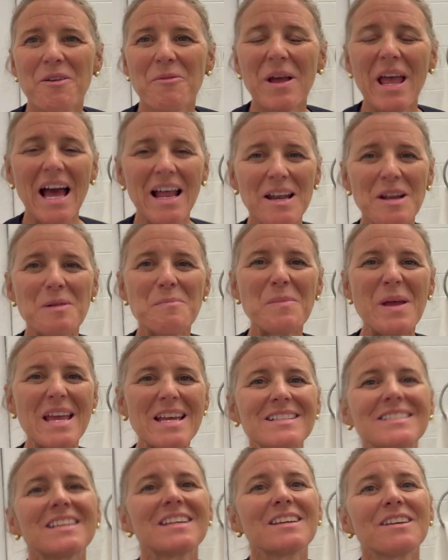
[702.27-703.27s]
We had an
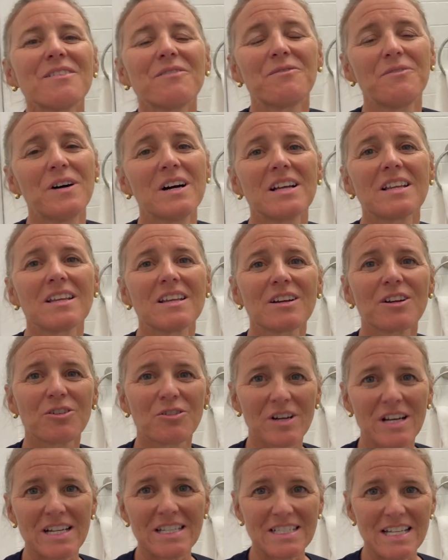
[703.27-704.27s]
amazing, fun,
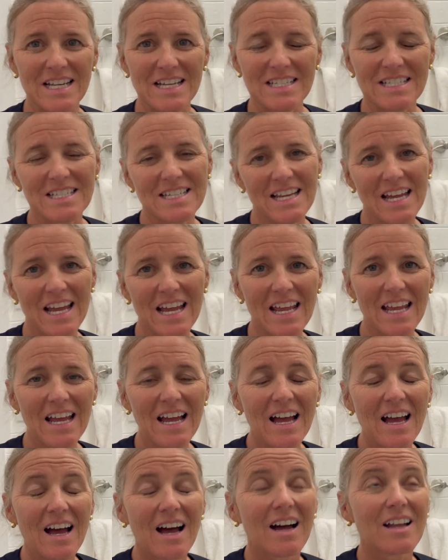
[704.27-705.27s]
great day today.
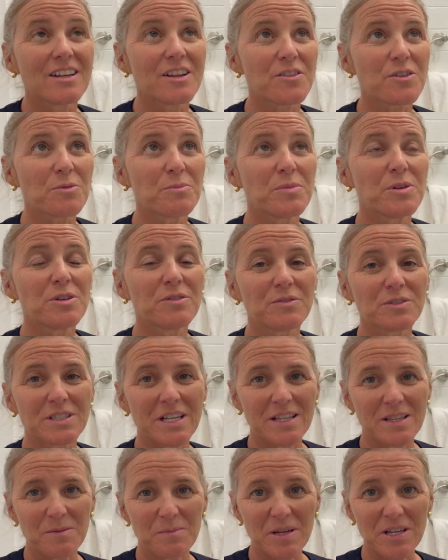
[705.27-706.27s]
Another beautiful
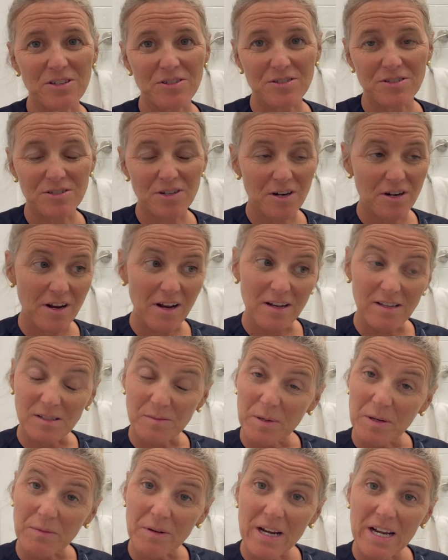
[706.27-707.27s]
day at the beach. It started out a
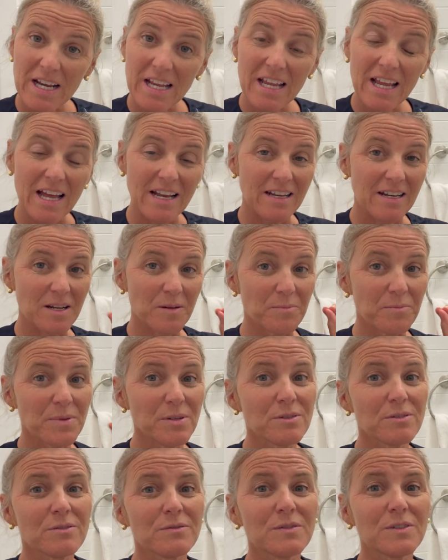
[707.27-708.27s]
little bit rainy, ended up
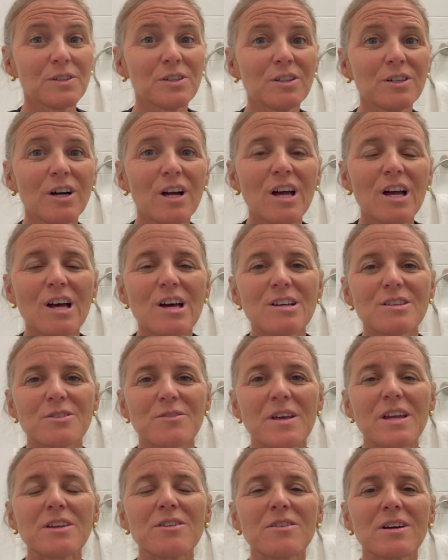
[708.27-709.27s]
beautiful. So
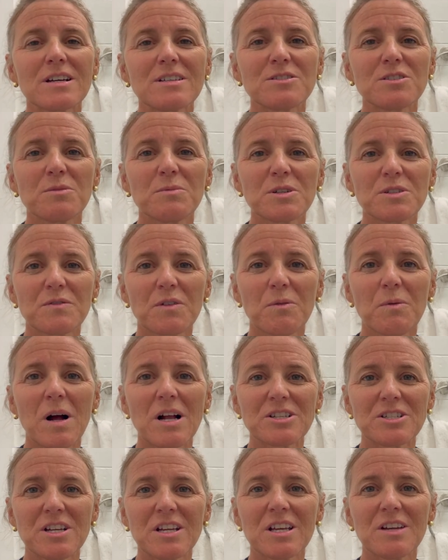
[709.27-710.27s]
thank you guys so much for
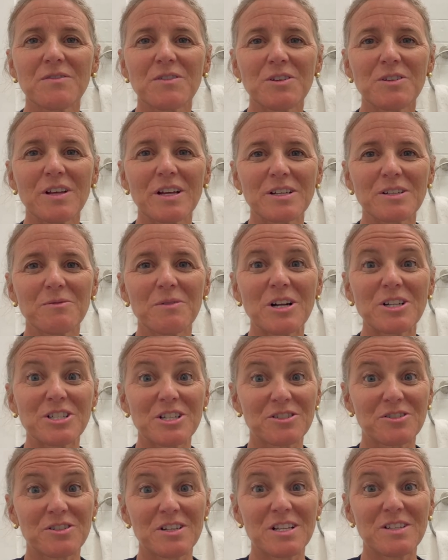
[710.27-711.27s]
watching. If you'd like to watch
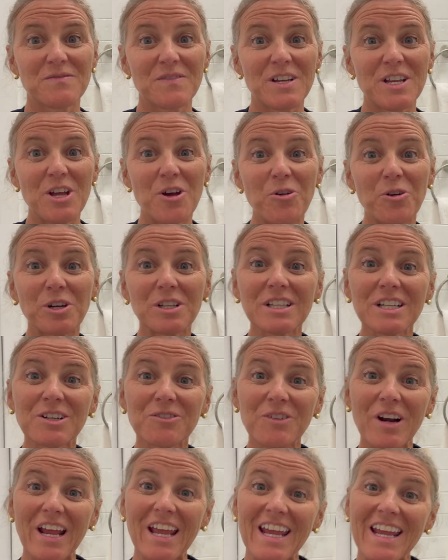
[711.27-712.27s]
yesterday's video, click
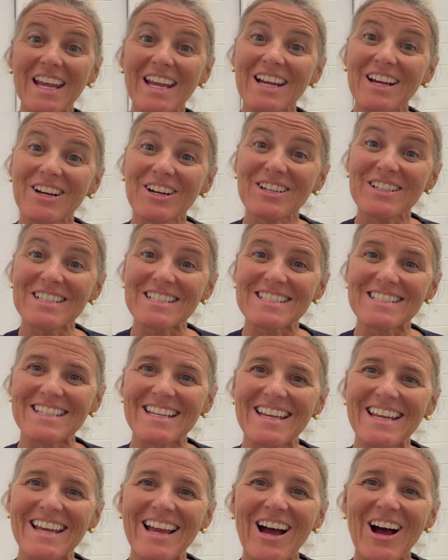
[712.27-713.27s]
right here to
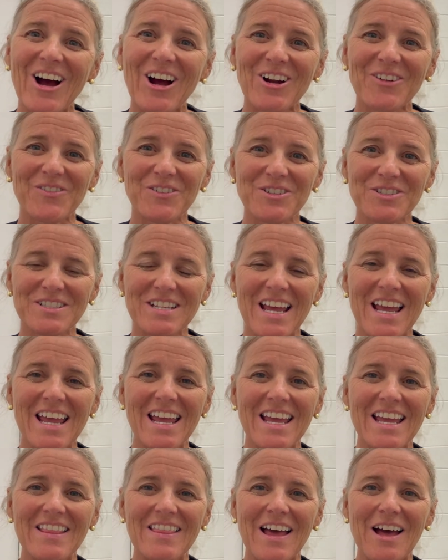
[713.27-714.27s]
see our first
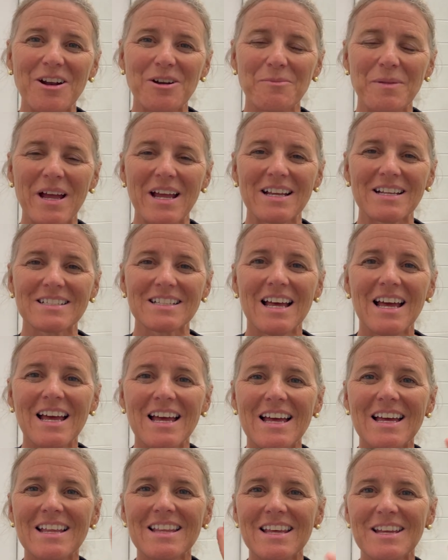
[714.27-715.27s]
day in Outer Banks.
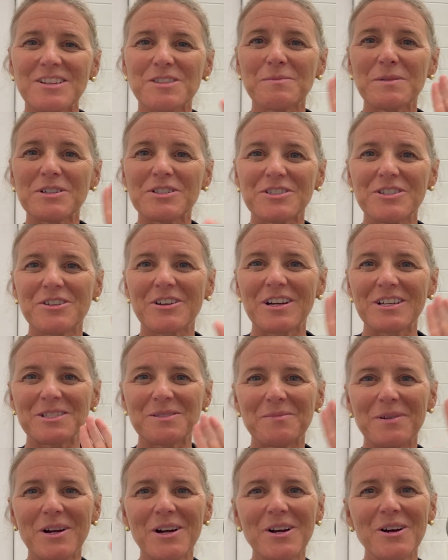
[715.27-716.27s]
Thank you so much. See you guys
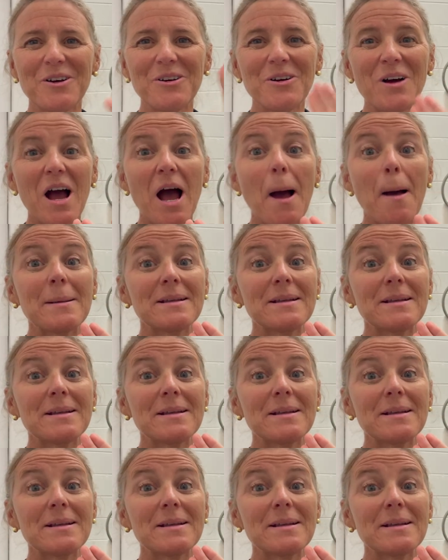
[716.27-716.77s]
tomorrow.